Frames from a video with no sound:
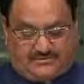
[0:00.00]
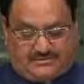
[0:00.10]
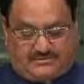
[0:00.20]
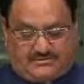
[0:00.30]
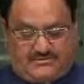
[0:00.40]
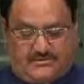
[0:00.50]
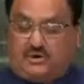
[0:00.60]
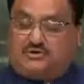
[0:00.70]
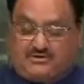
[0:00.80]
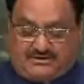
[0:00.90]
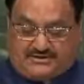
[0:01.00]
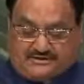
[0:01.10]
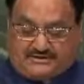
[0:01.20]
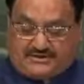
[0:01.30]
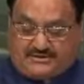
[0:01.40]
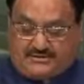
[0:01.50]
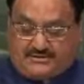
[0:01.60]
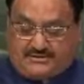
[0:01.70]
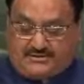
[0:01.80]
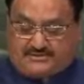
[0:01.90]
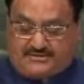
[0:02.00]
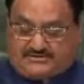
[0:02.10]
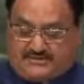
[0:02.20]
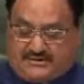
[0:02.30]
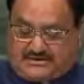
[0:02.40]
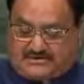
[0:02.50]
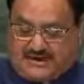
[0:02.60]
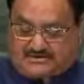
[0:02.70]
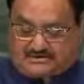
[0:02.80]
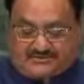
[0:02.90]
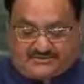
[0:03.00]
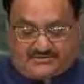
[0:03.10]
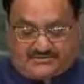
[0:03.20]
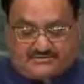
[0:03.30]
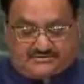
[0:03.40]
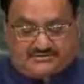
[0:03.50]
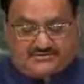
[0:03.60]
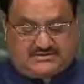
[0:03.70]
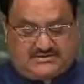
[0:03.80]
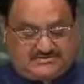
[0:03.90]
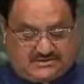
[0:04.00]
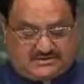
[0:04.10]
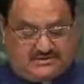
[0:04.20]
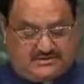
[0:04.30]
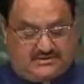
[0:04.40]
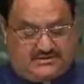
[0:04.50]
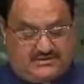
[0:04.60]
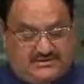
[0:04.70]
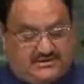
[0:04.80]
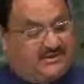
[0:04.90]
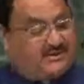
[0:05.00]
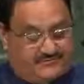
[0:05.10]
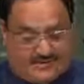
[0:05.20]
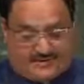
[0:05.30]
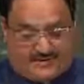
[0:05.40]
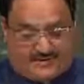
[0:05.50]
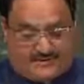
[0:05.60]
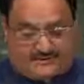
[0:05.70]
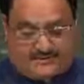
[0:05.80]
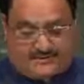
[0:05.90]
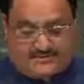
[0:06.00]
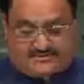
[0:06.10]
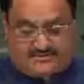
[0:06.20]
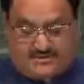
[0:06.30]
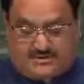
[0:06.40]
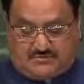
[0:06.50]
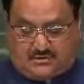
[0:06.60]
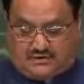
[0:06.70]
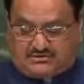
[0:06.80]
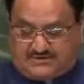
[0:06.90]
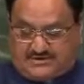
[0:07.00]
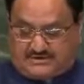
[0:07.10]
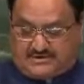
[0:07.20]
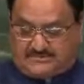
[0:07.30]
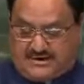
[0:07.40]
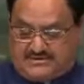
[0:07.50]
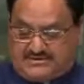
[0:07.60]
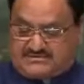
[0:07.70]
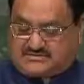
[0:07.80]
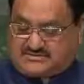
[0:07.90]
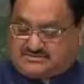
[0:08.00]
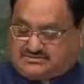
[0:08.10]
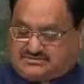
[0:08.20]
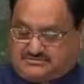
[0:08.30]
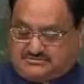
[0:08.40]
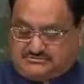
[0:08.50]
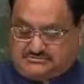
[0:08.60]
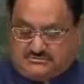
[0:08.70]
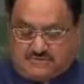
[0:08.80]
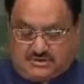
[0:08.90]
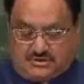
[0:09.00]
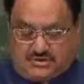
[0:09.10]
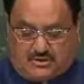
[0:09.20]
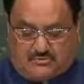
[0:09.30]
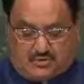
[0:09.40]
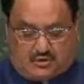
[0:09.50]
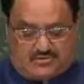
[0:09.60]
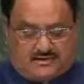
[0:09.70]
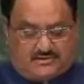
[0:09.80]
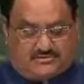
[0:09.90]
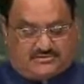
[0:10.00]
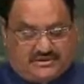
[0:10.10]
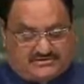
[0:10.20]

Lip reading: treatment not only in India but in other parts of the world, especially in the developing countries most affected by this scourge. More than